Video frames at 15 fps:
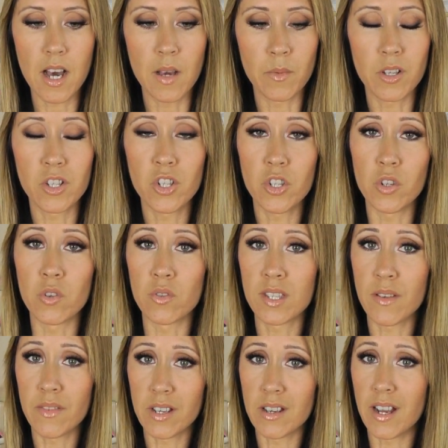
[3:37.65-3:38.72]
Because um, you know
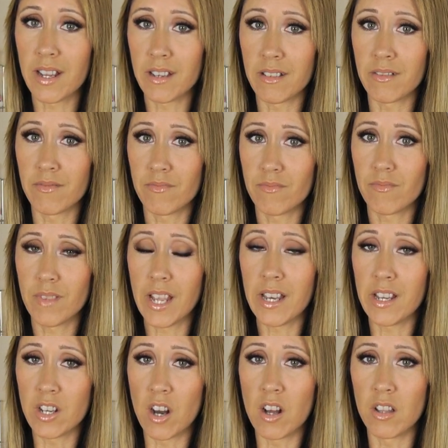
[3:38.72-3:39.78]
seventy nine
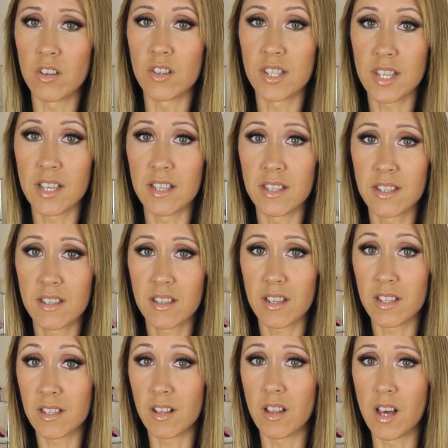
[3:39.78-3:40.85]
$80 is,
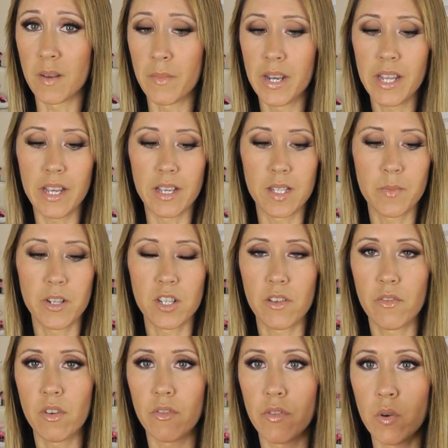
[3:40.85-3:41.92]
is a lot of money, especially
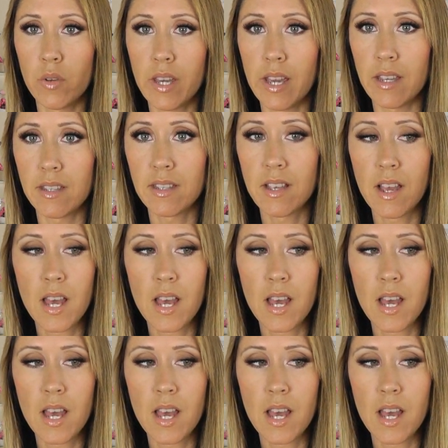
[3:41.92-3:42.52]
for a phone case.